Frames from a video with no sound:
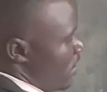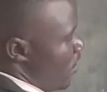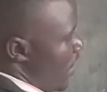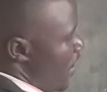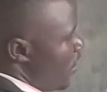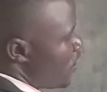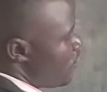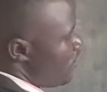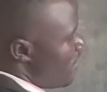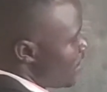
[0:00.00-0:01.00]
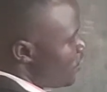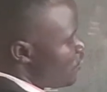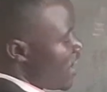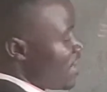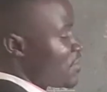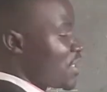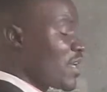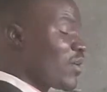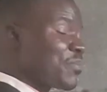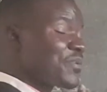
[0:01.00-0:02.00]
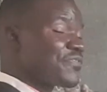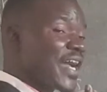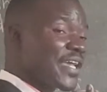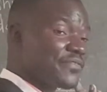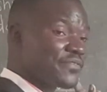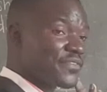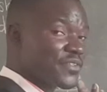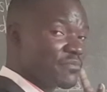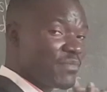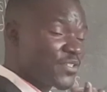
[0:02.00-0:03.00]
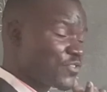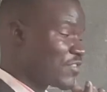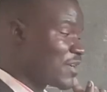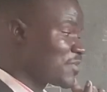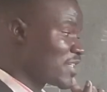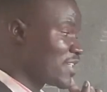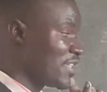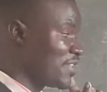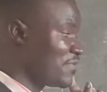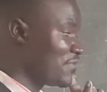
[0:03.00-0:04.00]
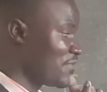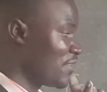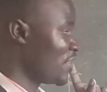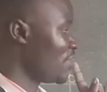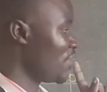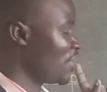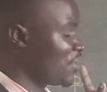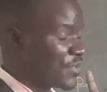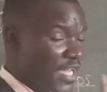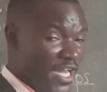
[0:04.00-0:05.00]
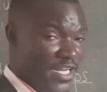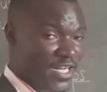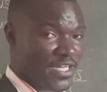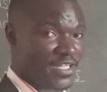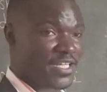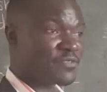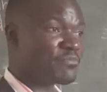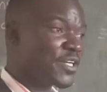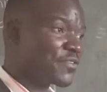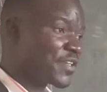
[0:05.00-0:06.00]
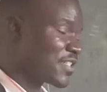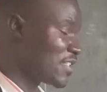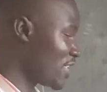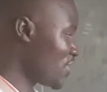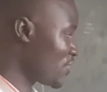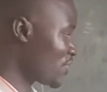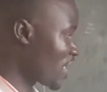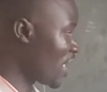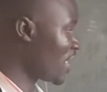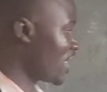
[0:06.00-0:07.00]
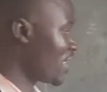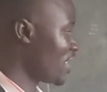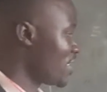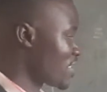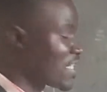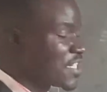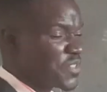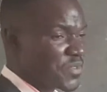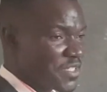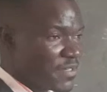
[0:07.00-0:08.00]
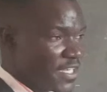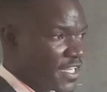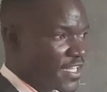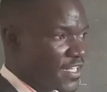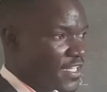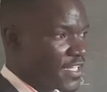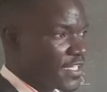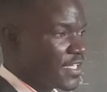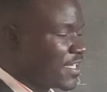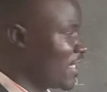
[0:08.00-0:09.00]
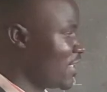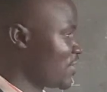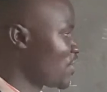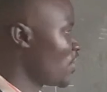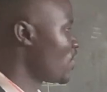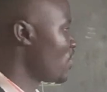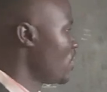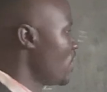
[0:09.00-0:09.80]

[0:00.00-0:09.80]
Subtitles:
We know Bantu tribes in our P5, Bantu tribes that live in Uganda, that migrated into Uganda, starting with the Baganda and so on.